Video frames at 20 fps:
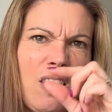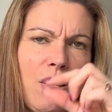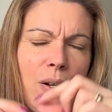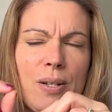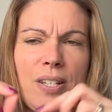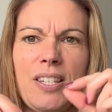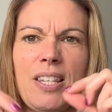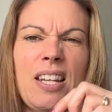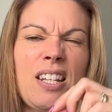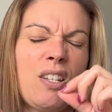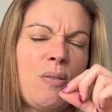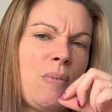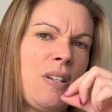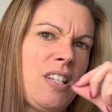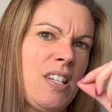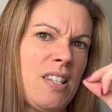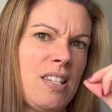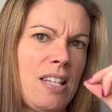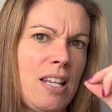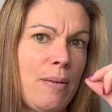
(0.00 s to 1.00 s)

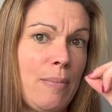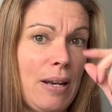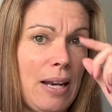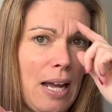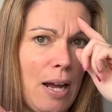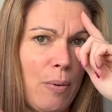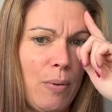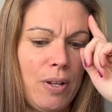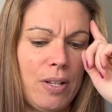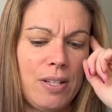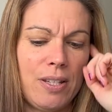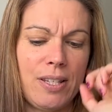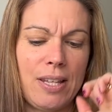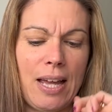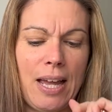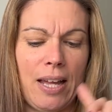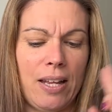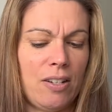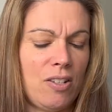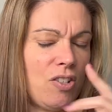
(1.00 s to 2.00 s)
centimetre seam allowance,
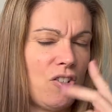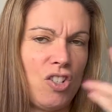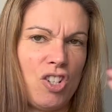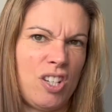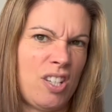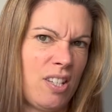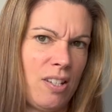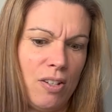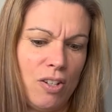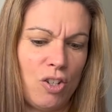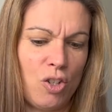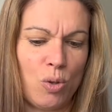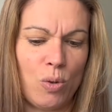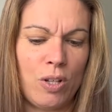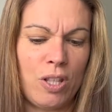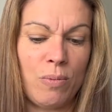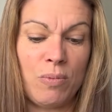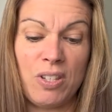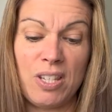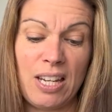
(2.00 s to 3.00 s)
and just
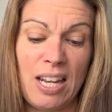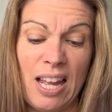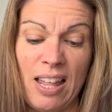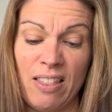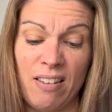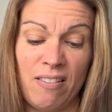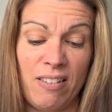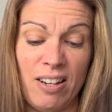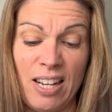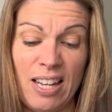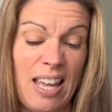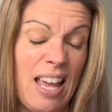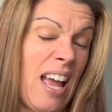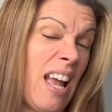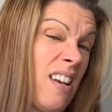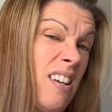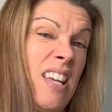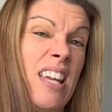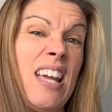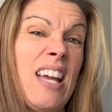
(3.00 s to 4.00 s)
join them together. And
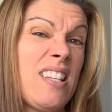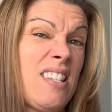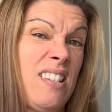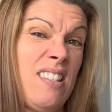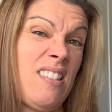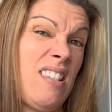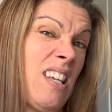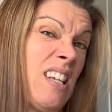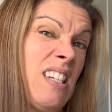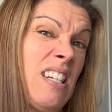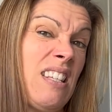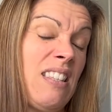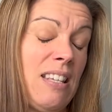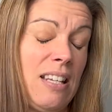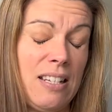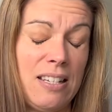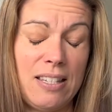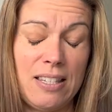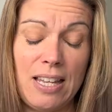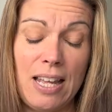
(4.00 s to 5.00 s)
again, he hasn't said
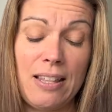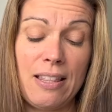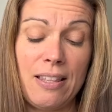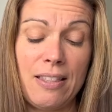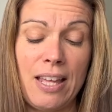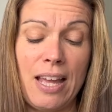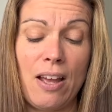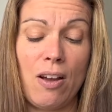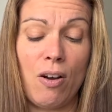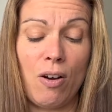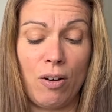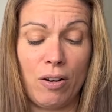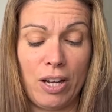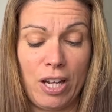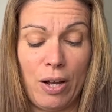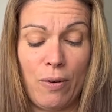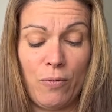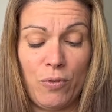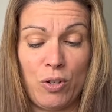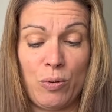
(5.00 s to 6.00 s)
anything to say that they aren't
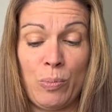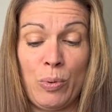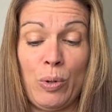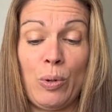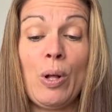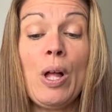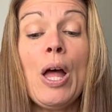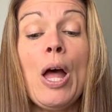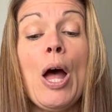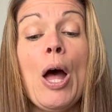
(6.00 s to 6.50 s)
comfortable.